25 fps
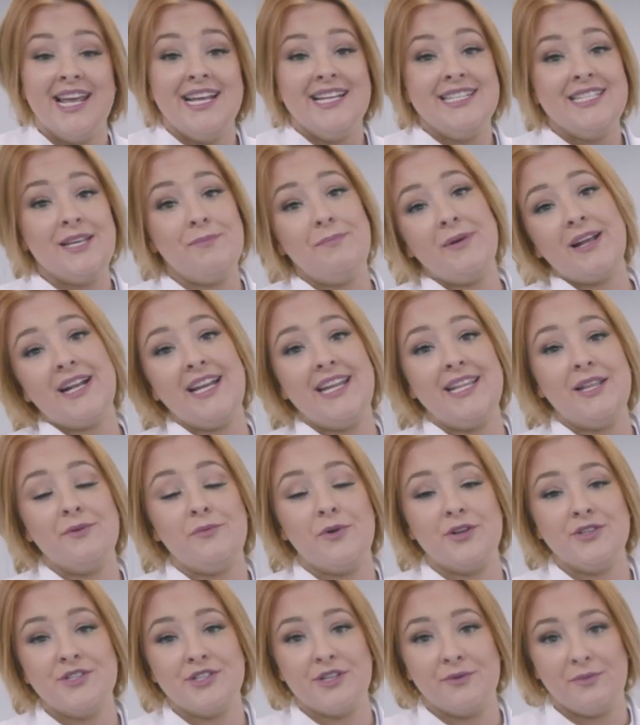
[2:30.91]
Typically the
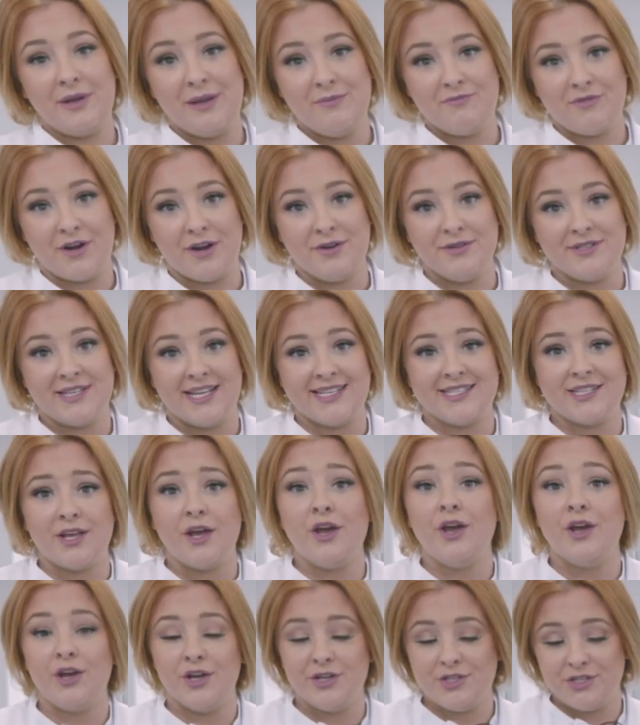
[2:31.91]
ones that we process are
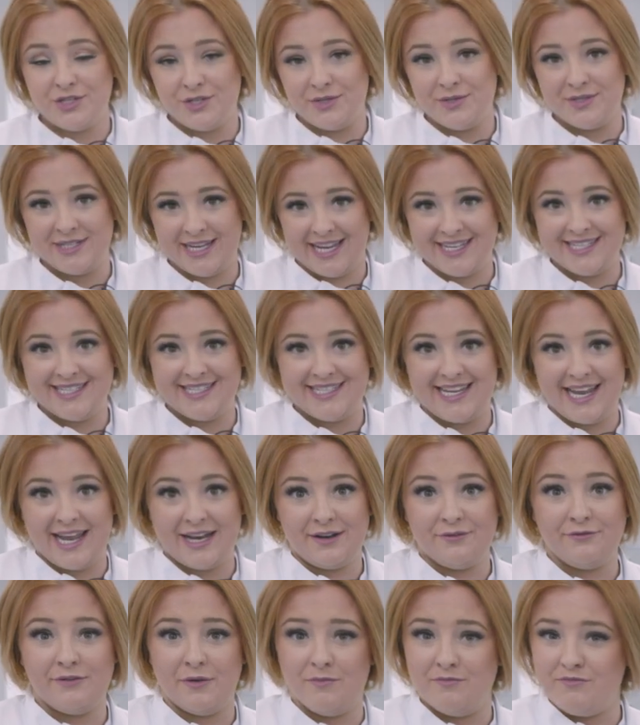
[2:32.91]
HER2
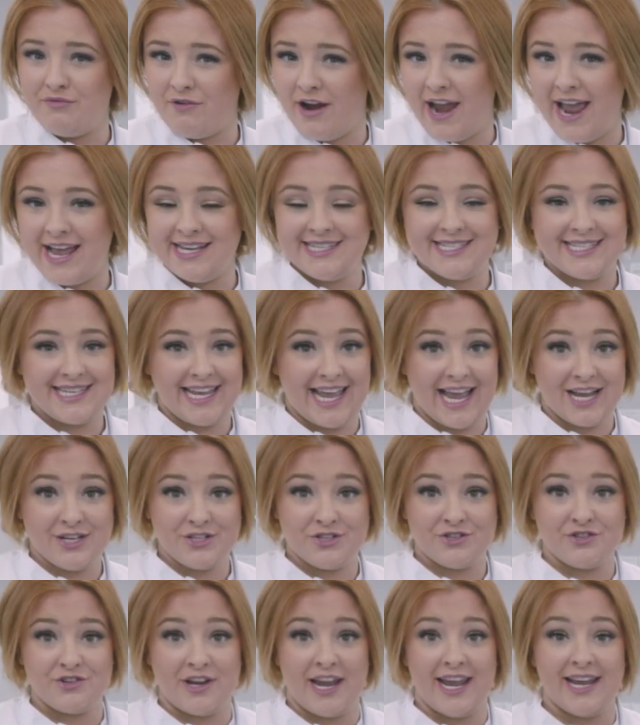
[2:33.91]
testing for breast,
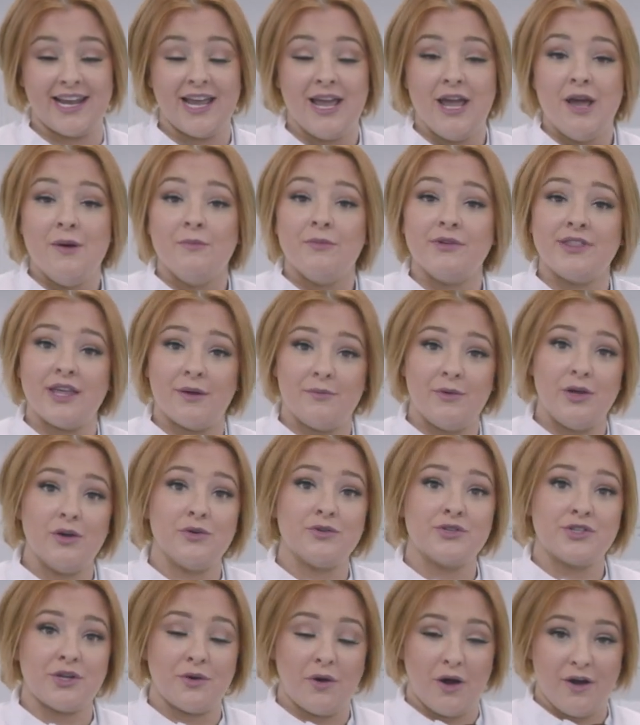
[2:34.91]
gastric, but then we
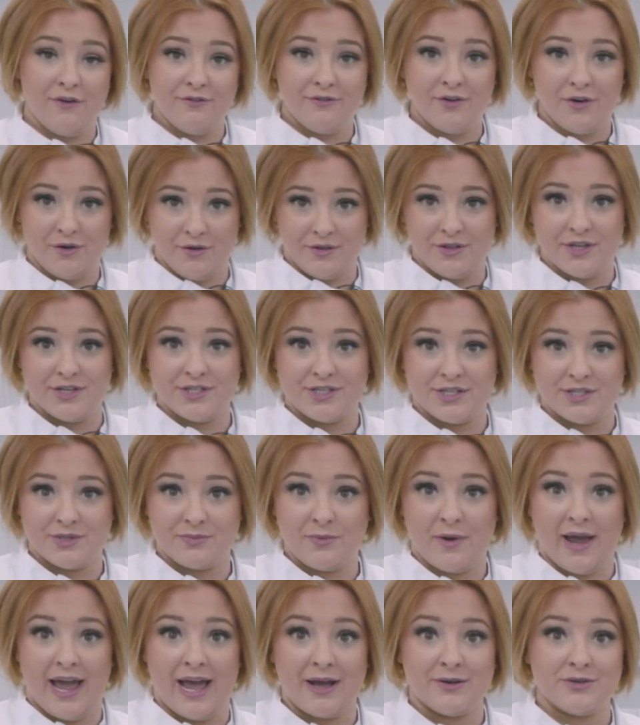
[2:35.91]
also offer others as
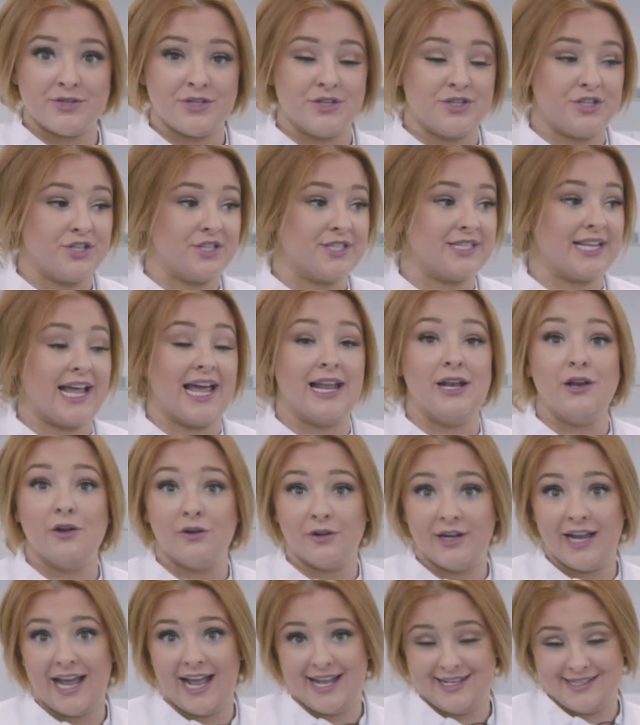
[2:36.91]
well, such as like
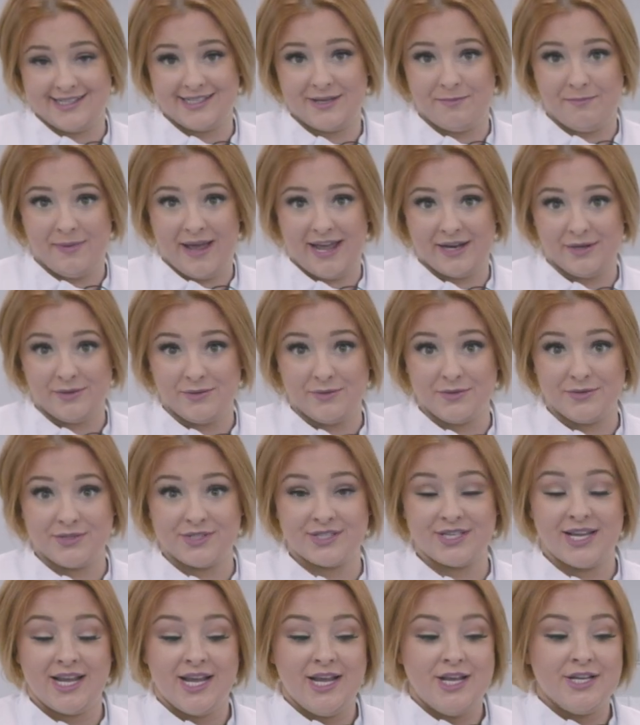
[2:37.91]
lung cancer
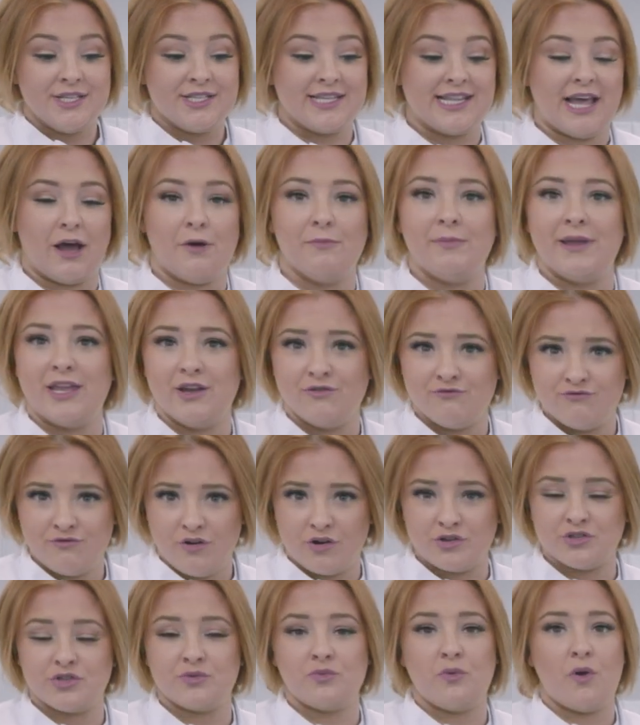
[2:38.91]
panels. So that will be your
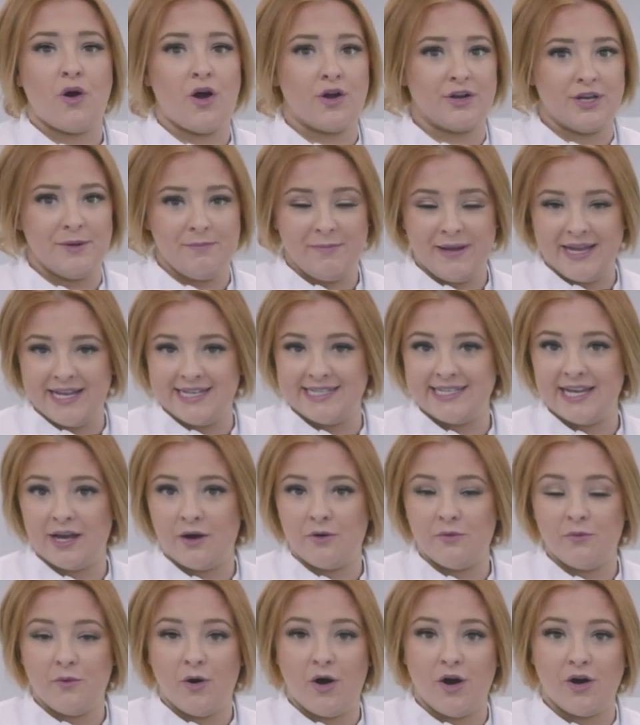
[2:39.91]
ROS1, your
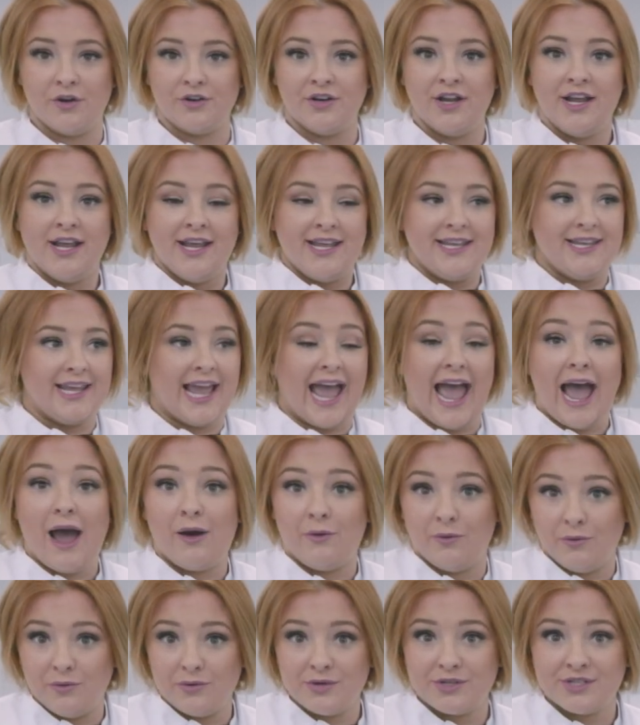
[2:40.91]
PDL1, your
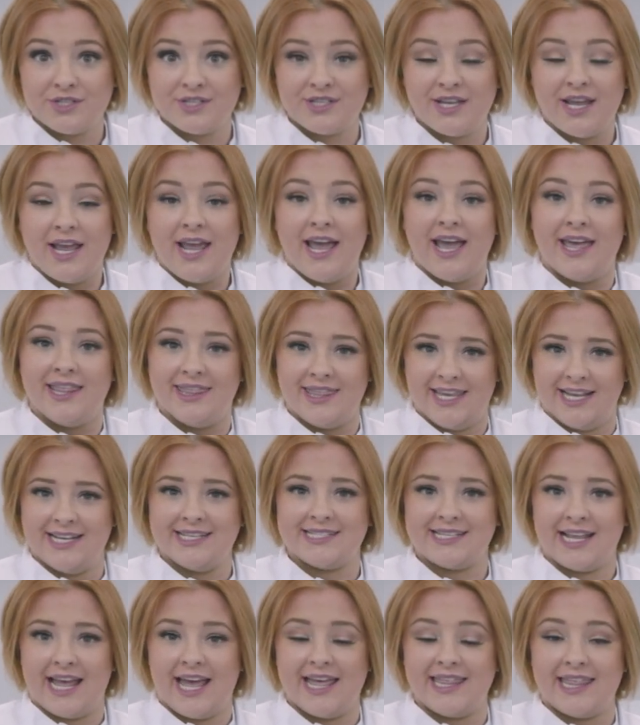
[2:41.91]
ALKs, and
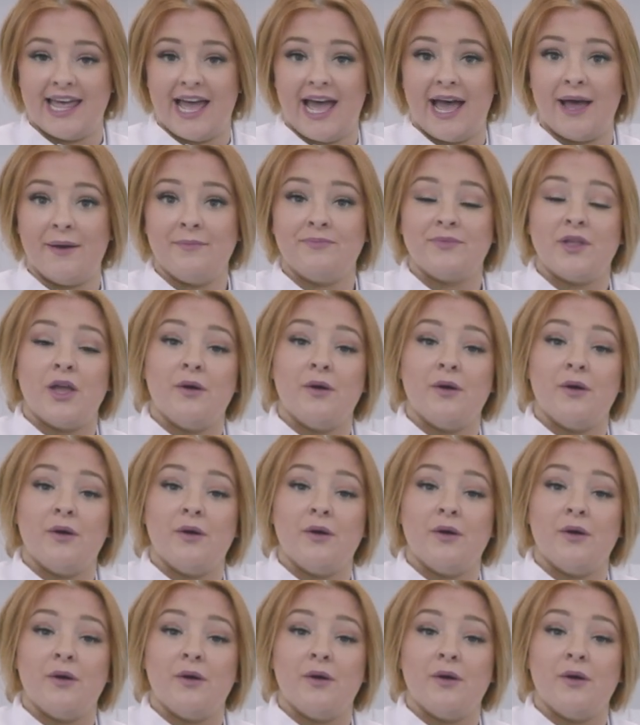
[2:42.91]
things like that.